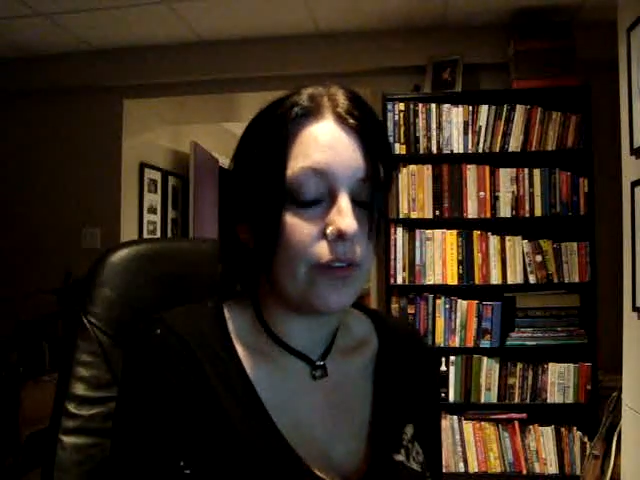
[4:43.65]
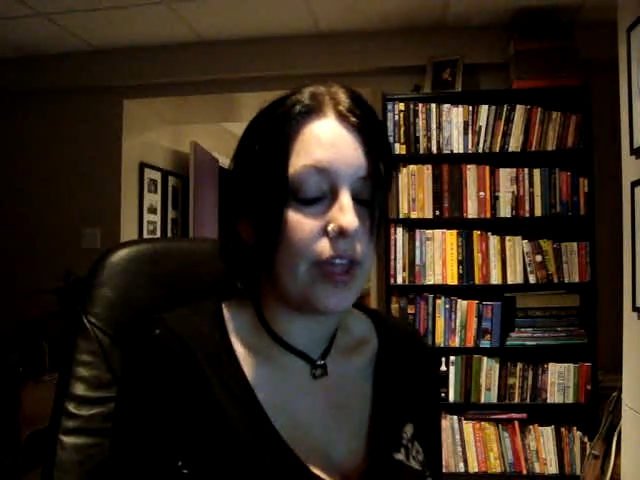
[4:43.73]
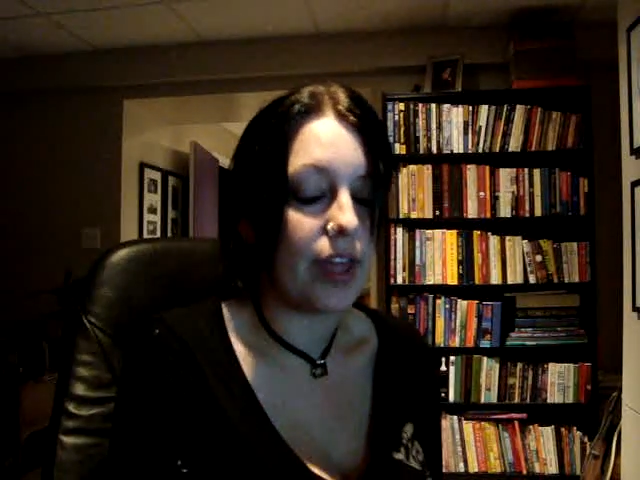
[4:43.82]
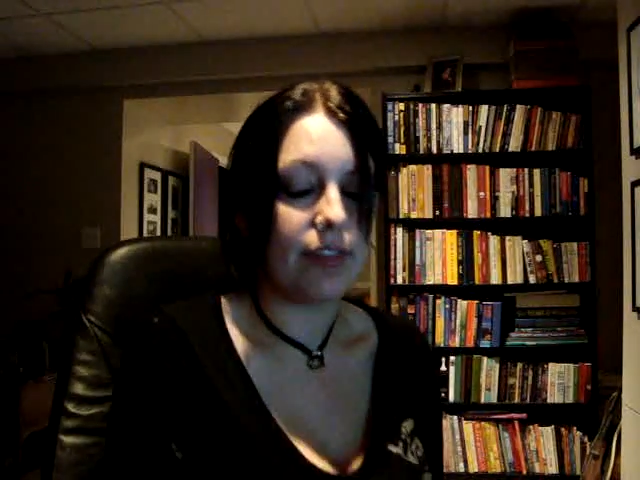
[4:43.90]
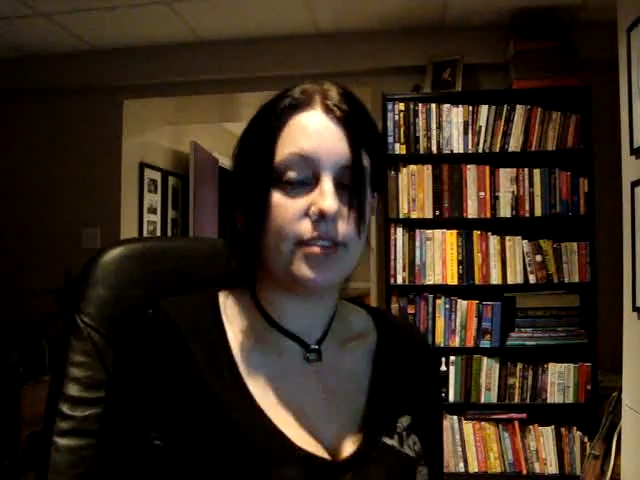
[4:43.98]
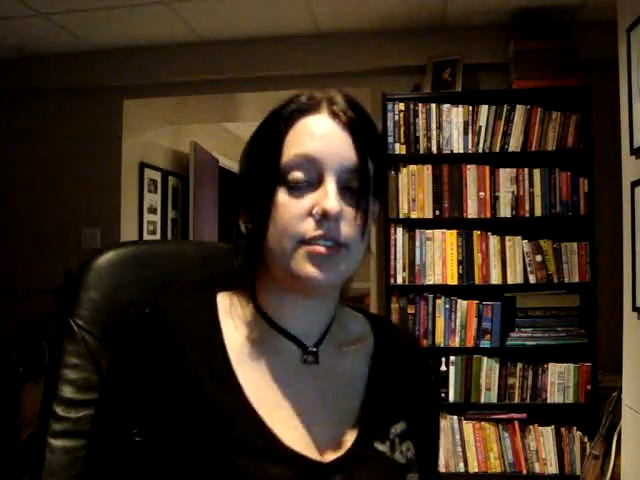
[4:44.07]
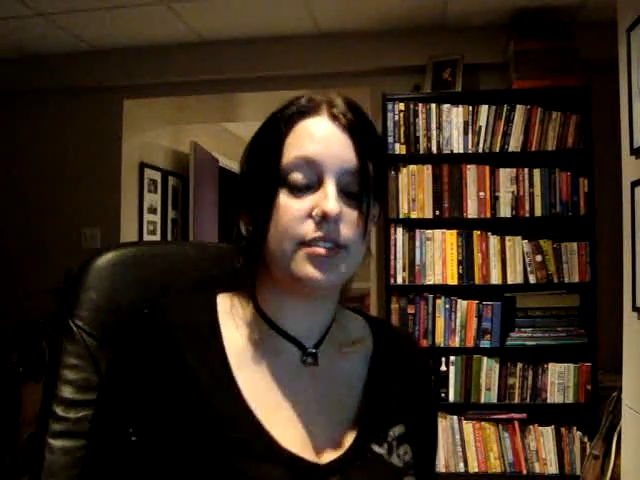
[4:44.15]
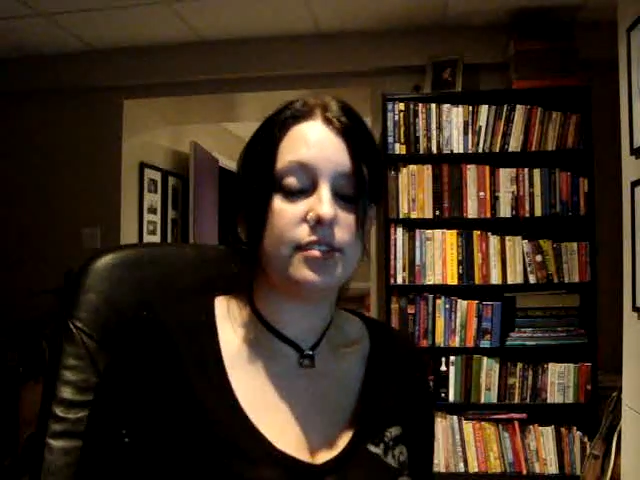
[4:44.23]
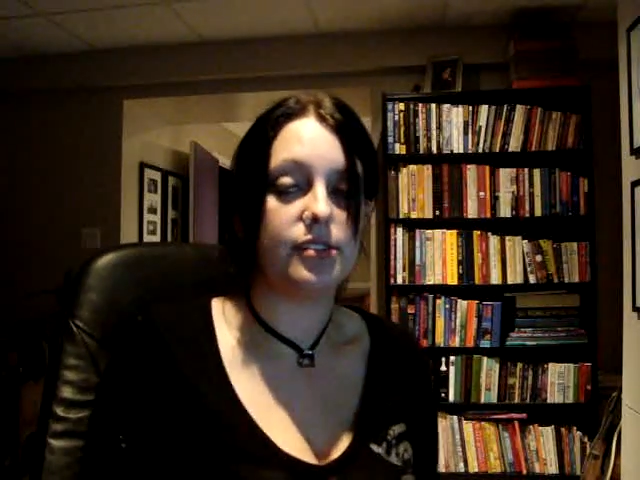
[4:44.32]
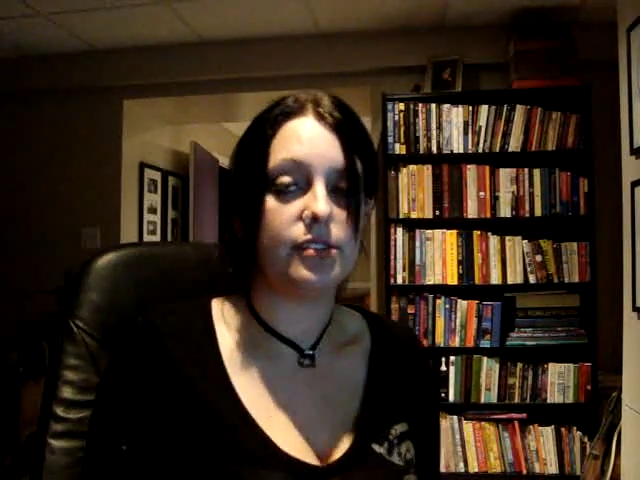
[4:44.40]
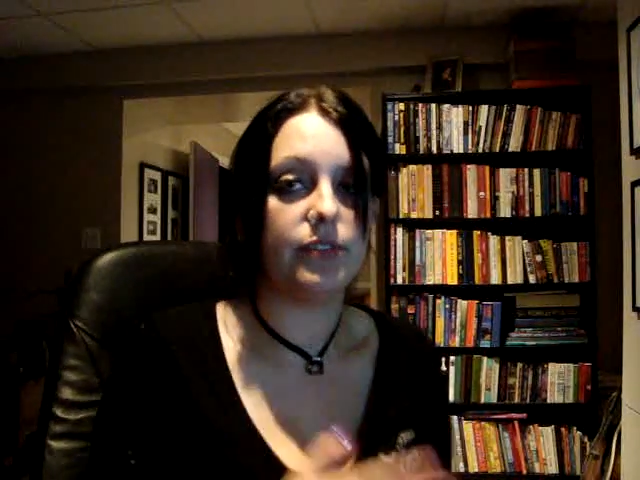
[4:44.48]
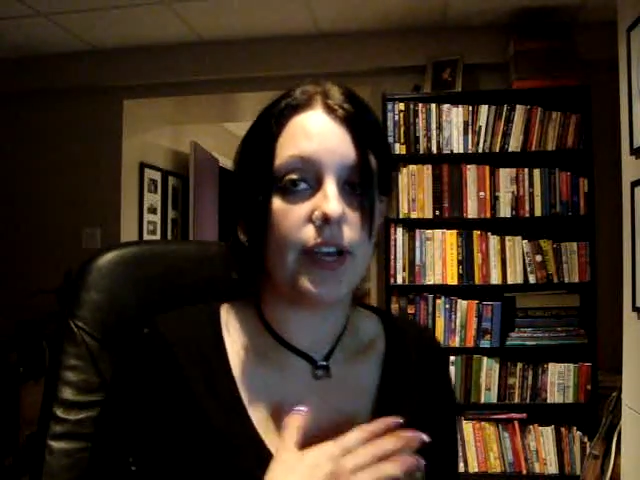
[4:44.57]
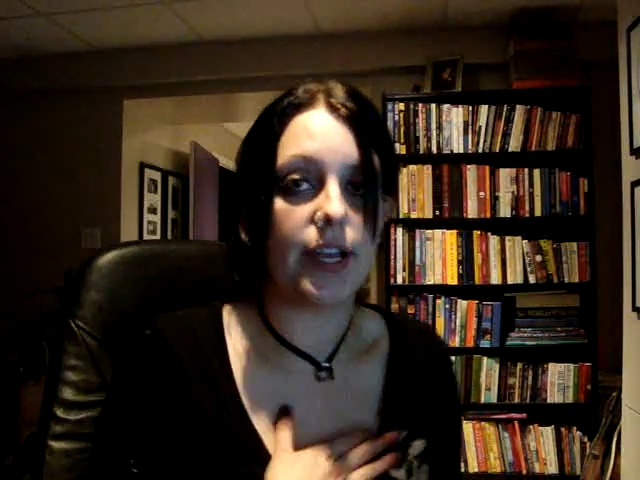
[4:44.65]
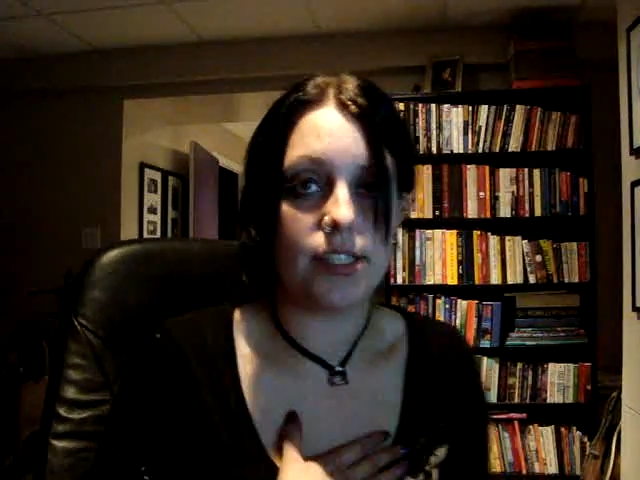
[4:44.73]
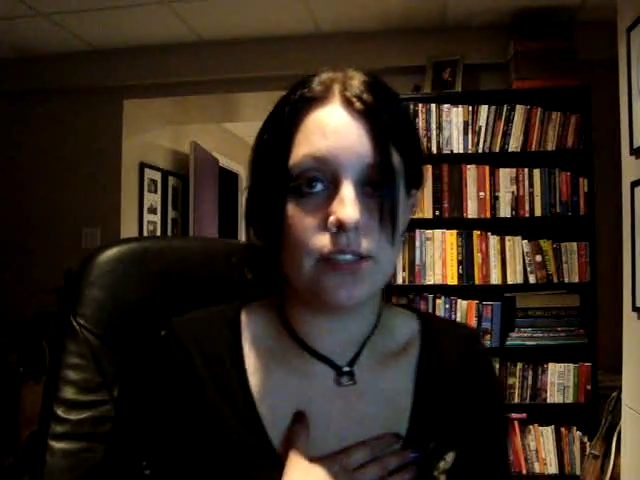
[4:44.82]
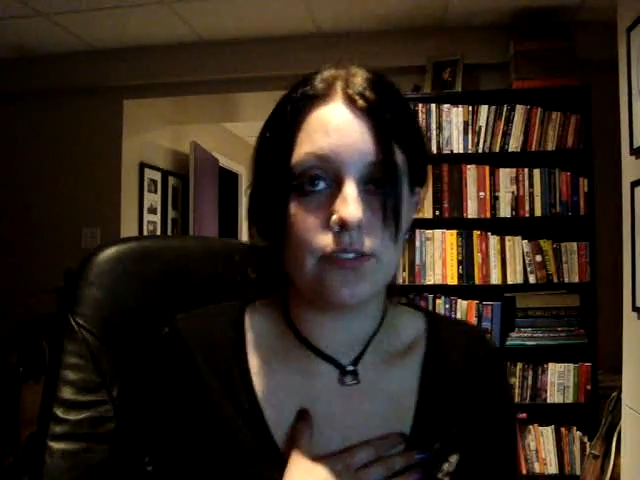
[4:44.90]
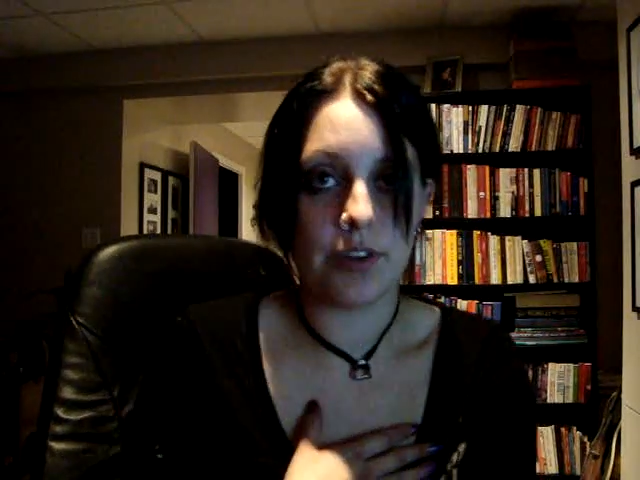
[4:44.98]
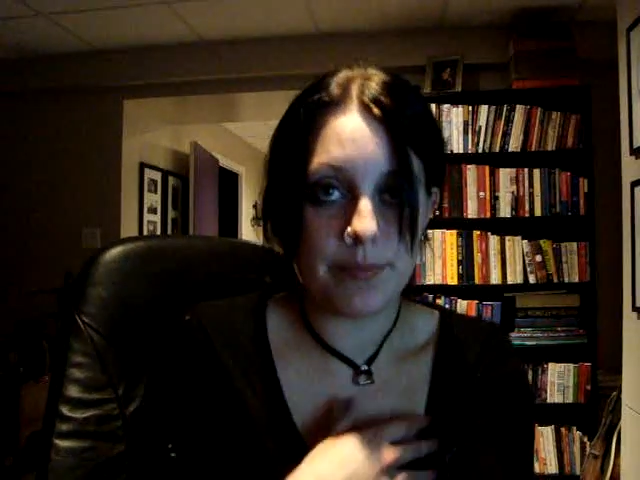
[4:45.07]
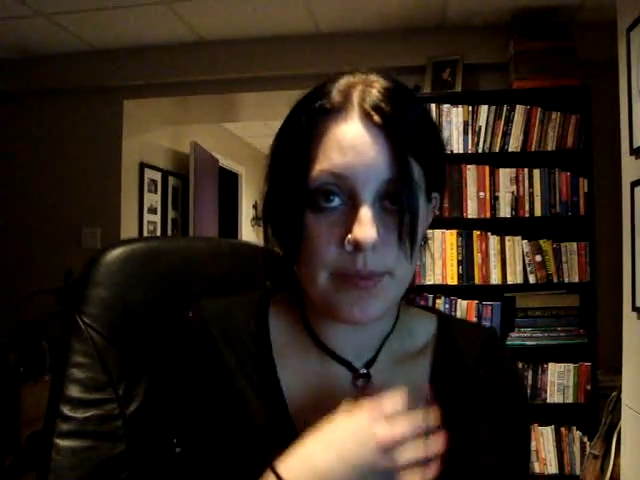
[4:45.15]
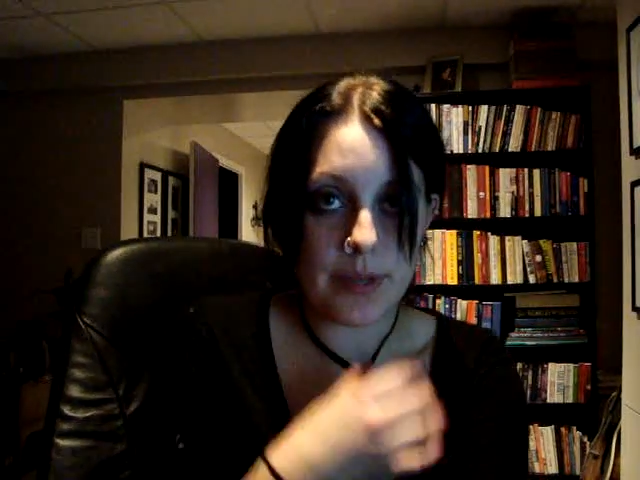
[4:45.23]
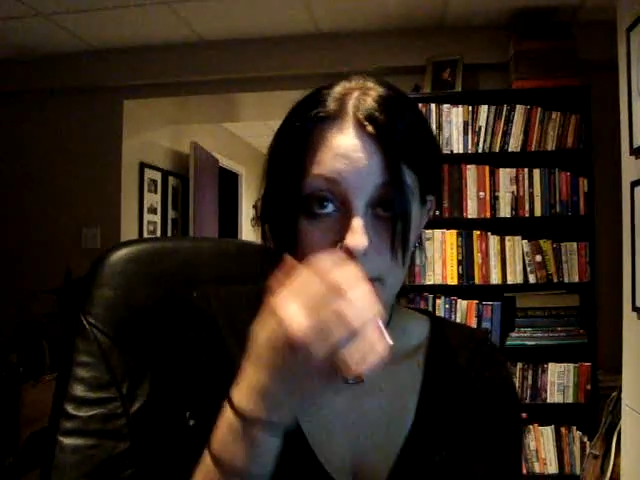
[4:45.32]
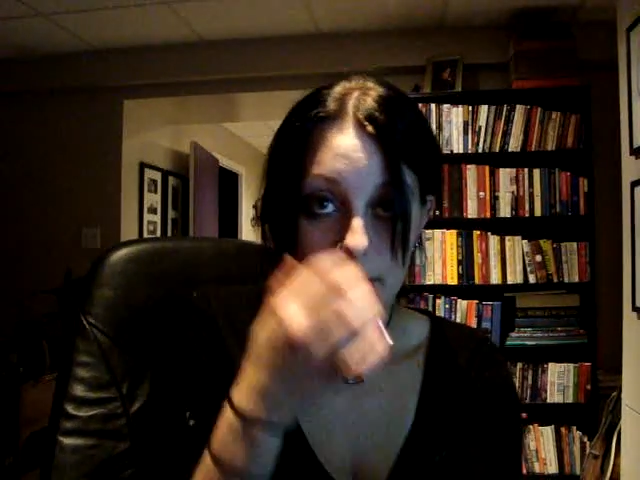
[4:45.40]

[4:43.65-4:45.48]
okay, this is advice from me